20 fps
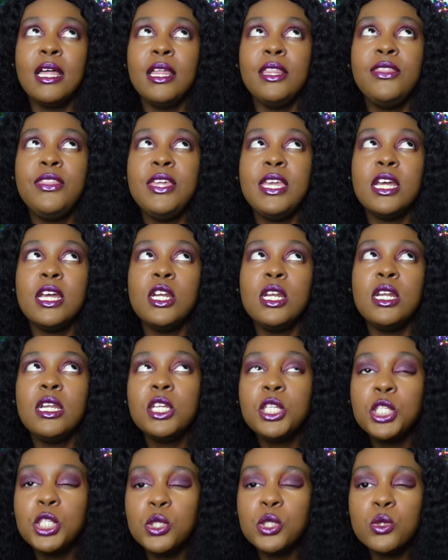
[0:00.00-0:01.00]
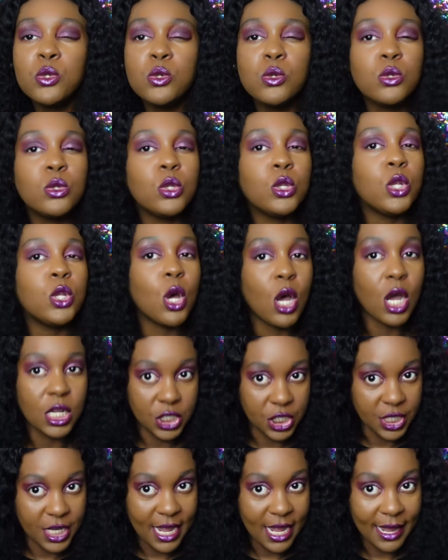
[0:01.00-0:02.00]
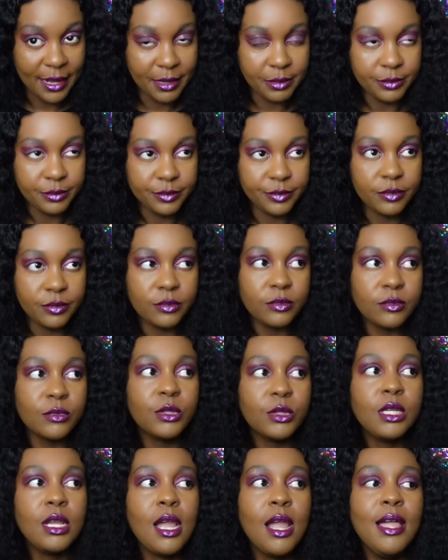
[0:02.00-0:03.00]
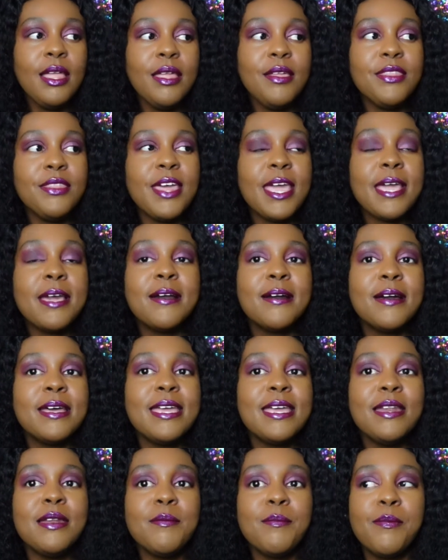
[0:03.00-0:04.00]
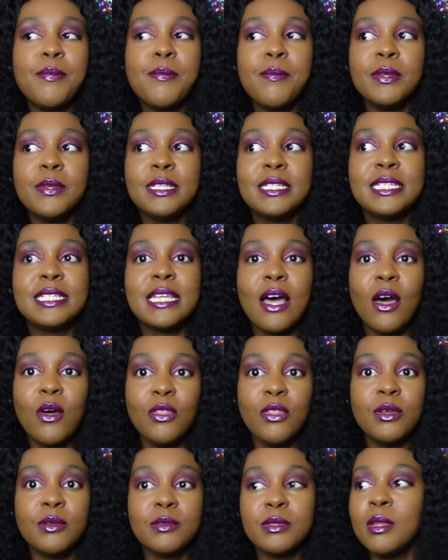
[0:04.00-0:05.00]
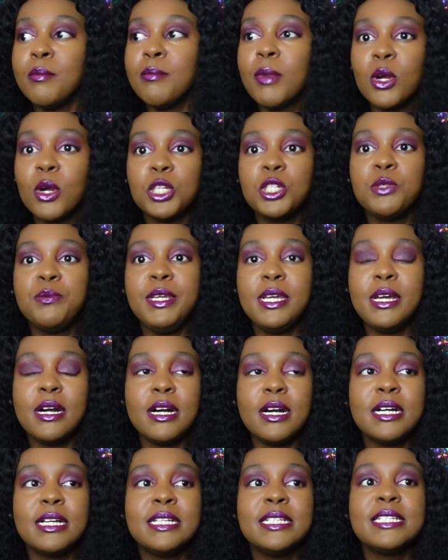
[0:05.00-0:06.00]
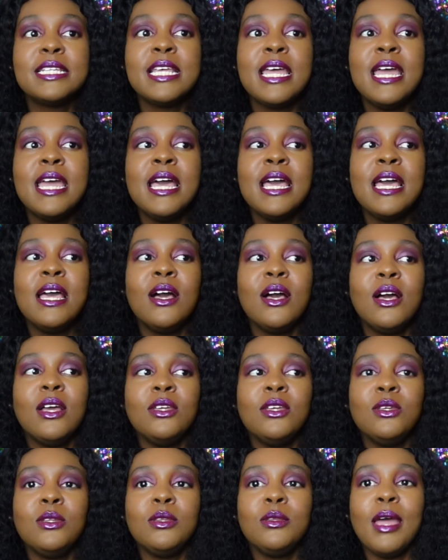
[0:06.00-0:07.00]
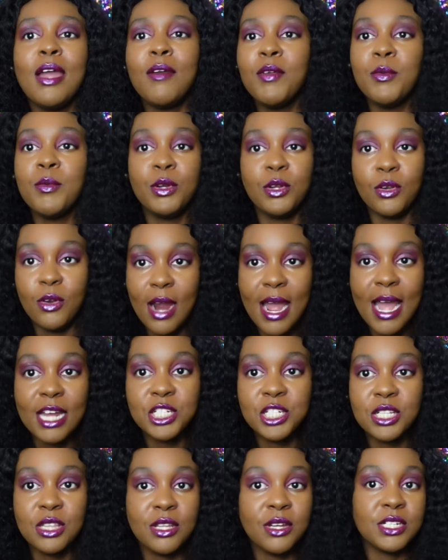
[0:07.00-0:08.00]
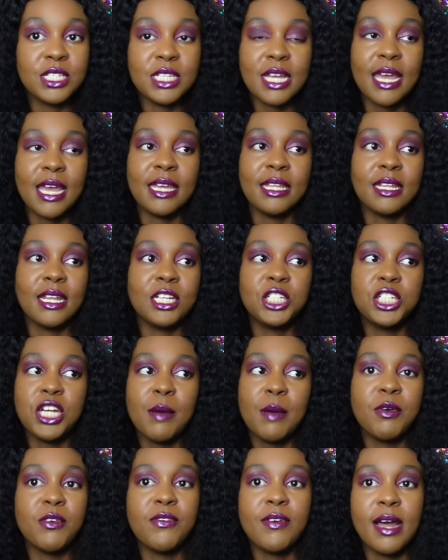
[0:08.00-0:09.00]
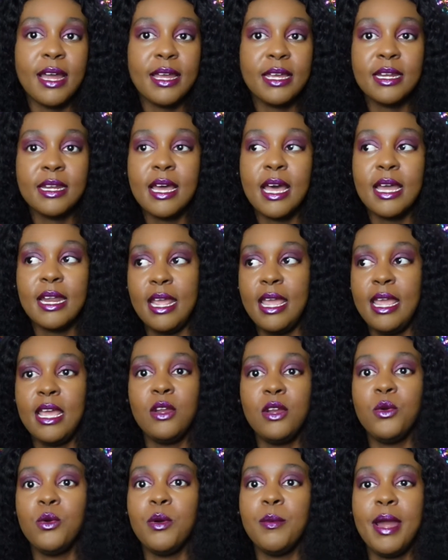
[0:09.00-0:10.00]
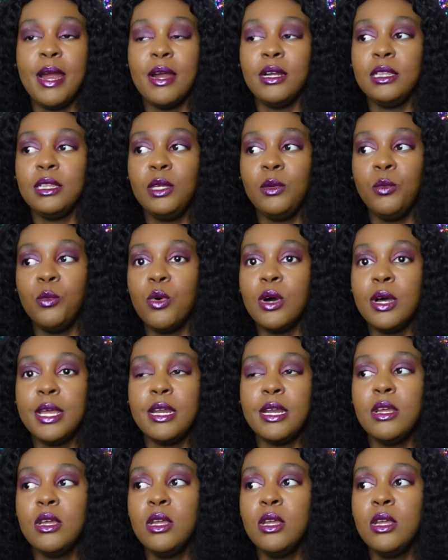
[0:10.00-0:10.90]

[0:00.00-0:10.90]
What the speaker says: the initial launch date, they couldn't sell the merch because everyone crashed their site. Like, Shopify could not handle apparently what